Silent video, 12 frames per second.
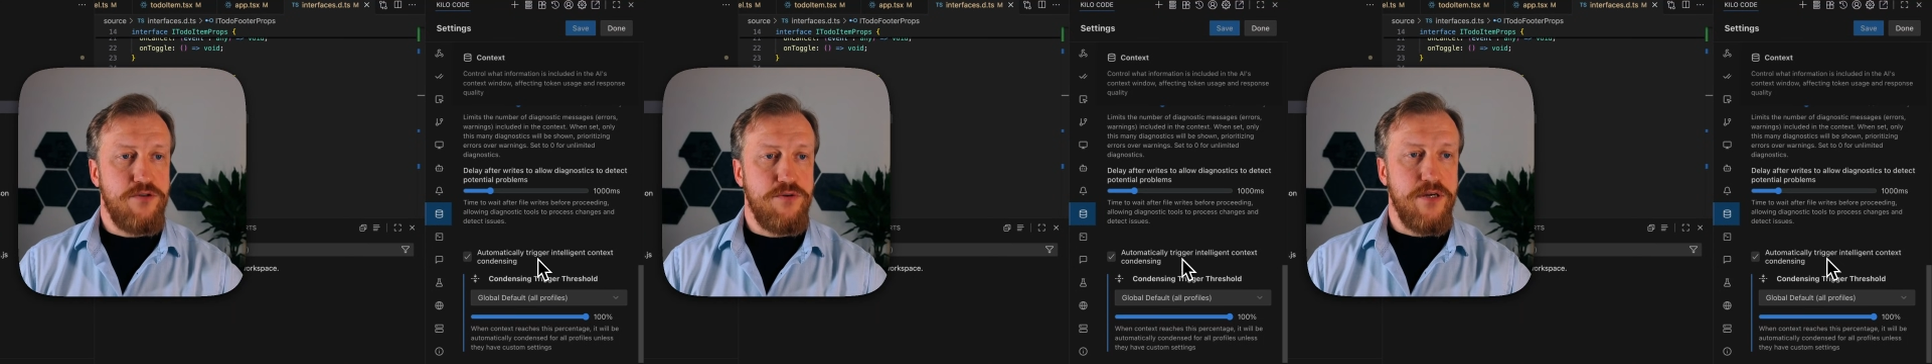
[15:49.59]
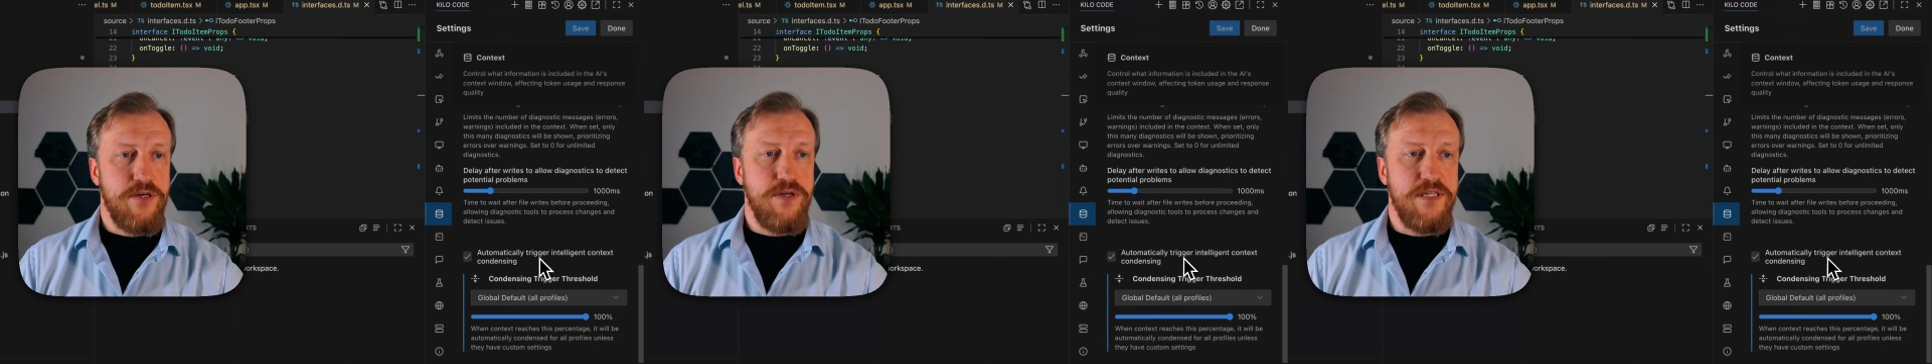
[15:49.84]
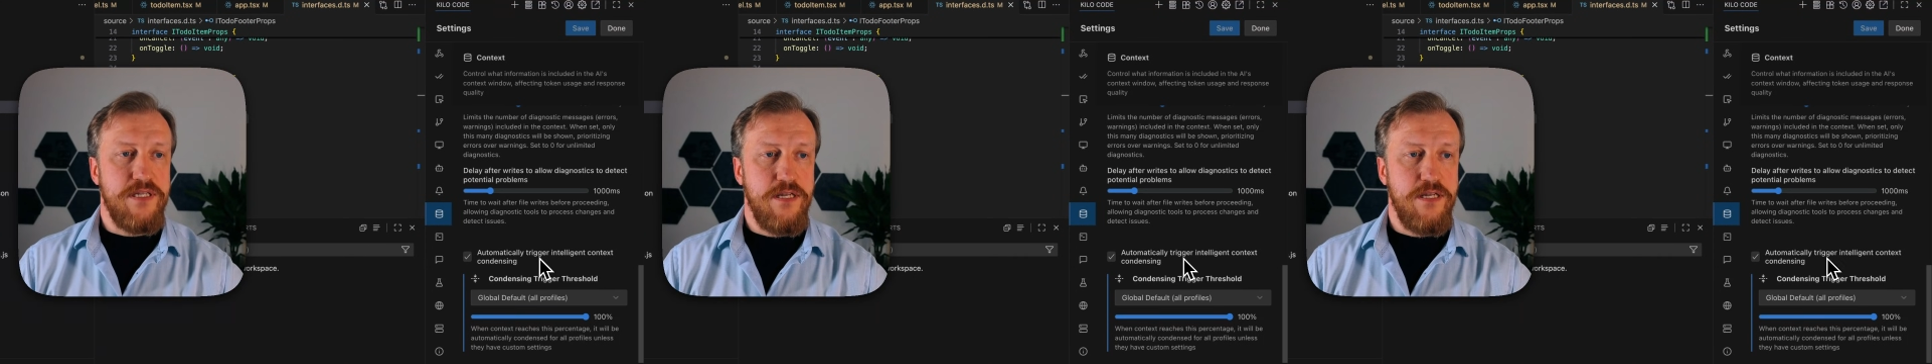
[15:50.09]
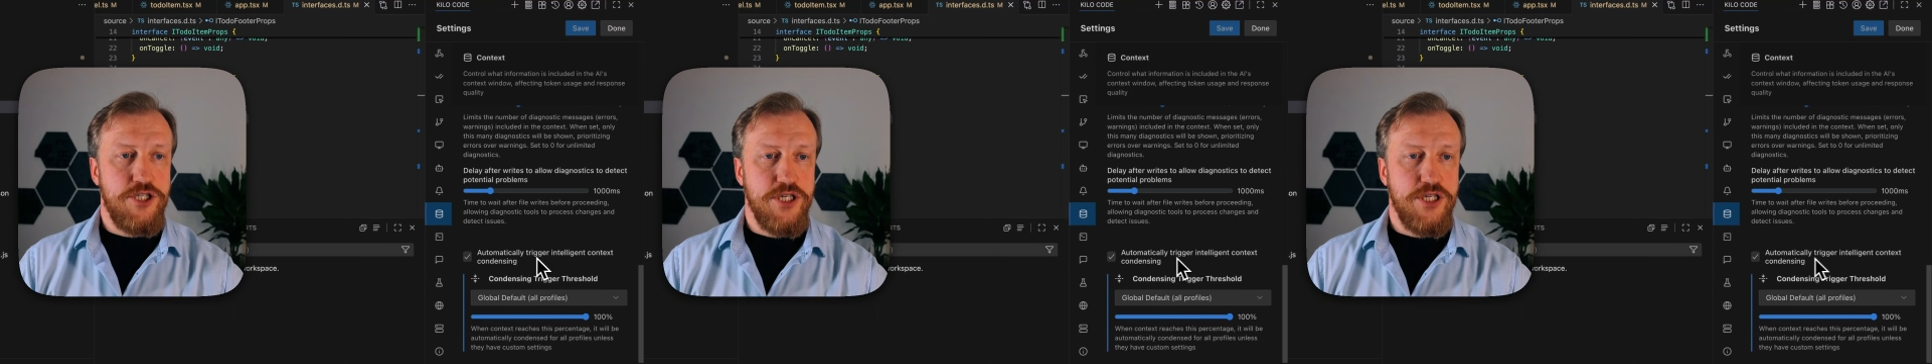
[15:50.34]
trigger
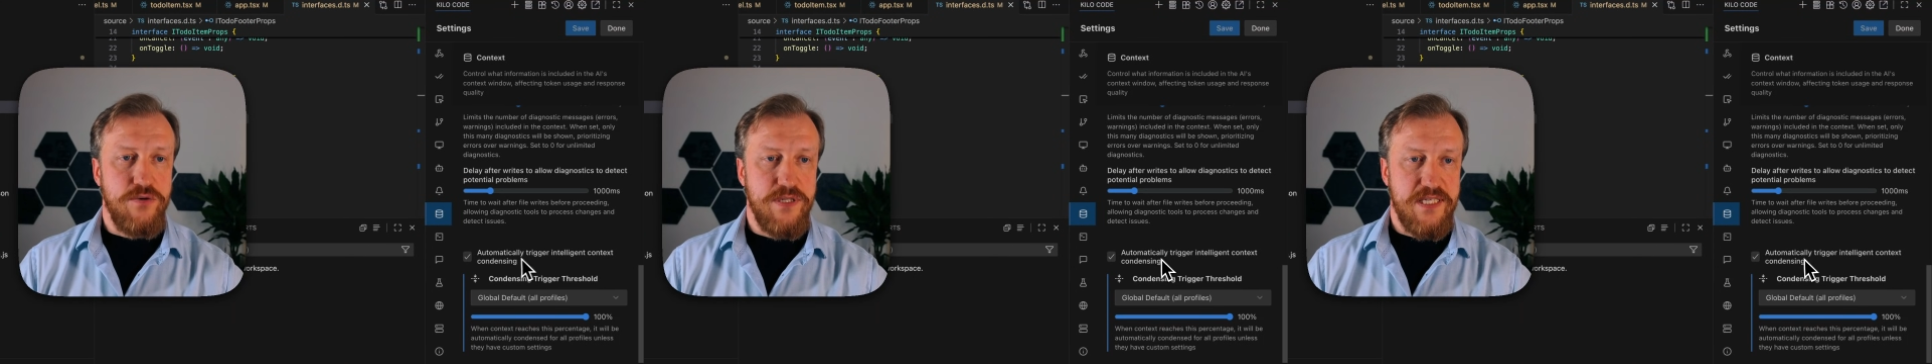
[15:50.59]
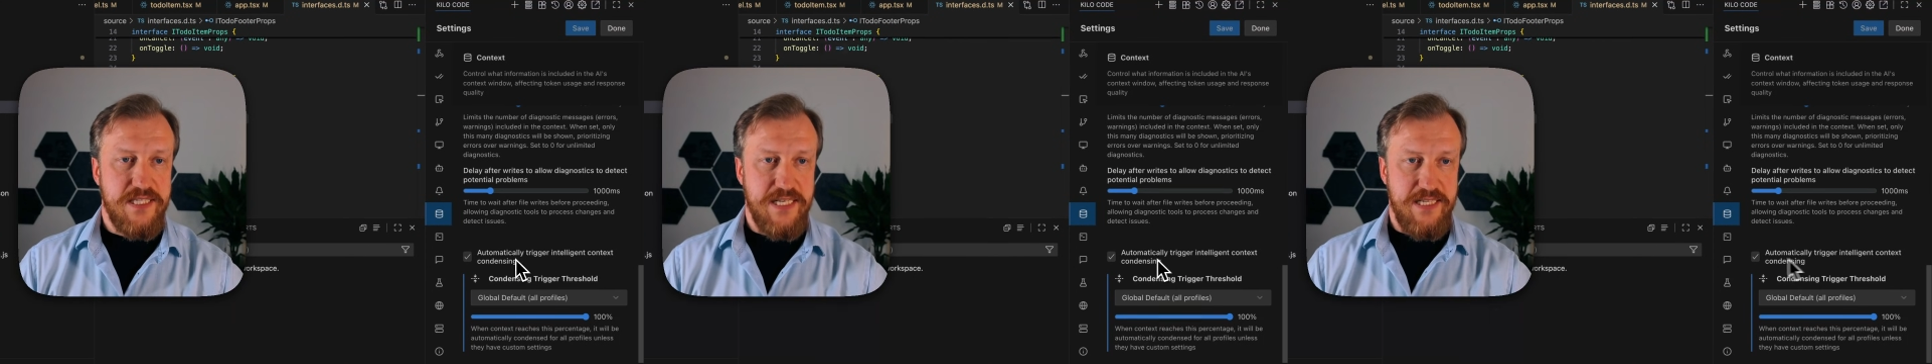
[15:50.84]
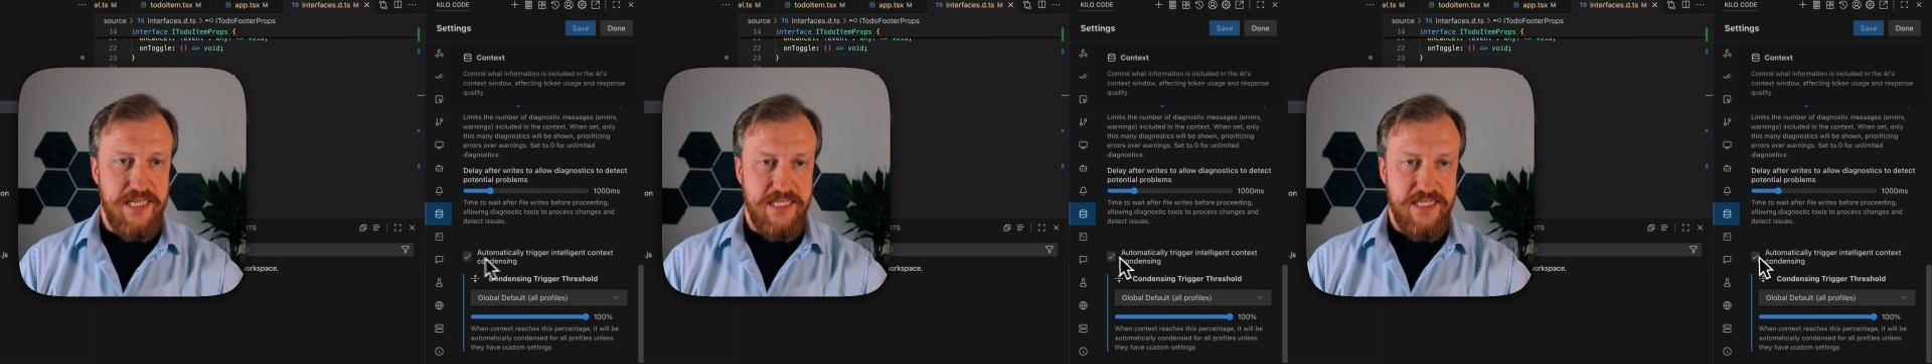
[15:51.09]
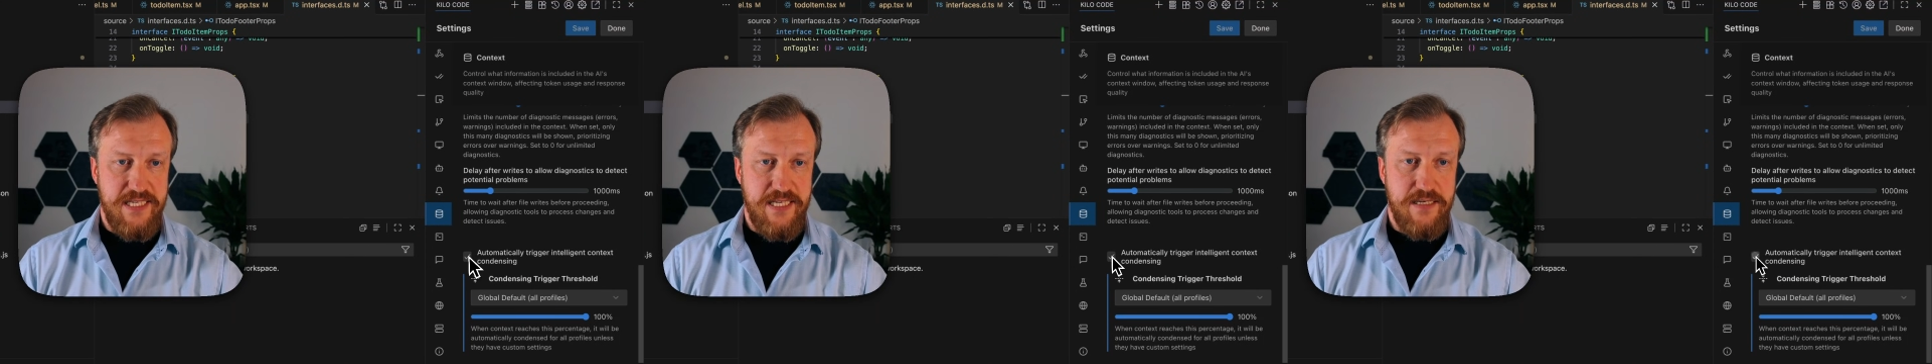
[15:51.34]
intelligent context
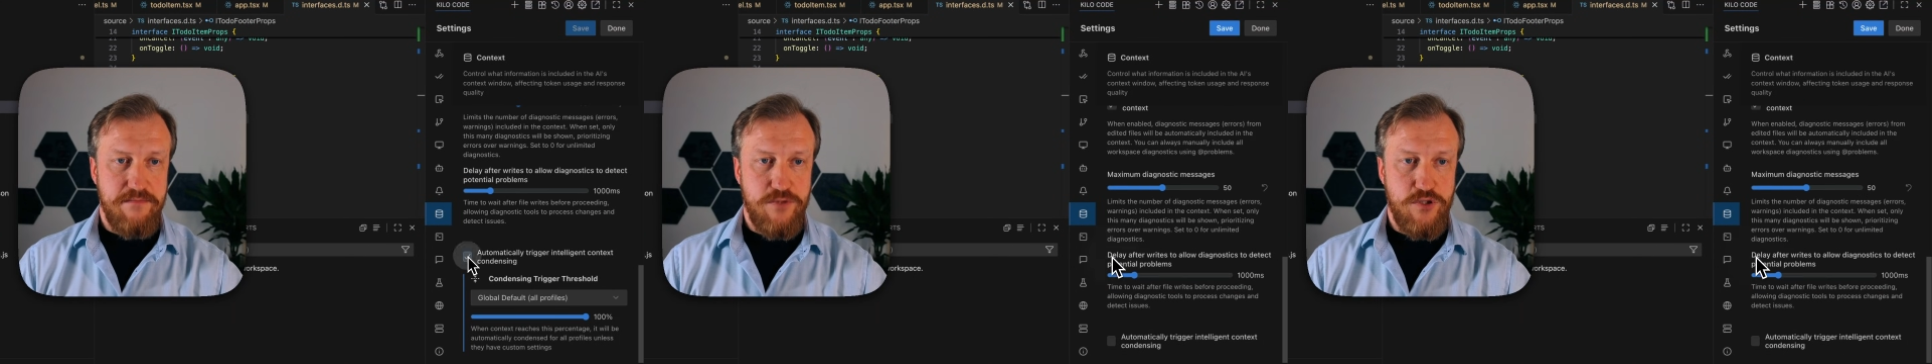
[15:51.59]
condensing.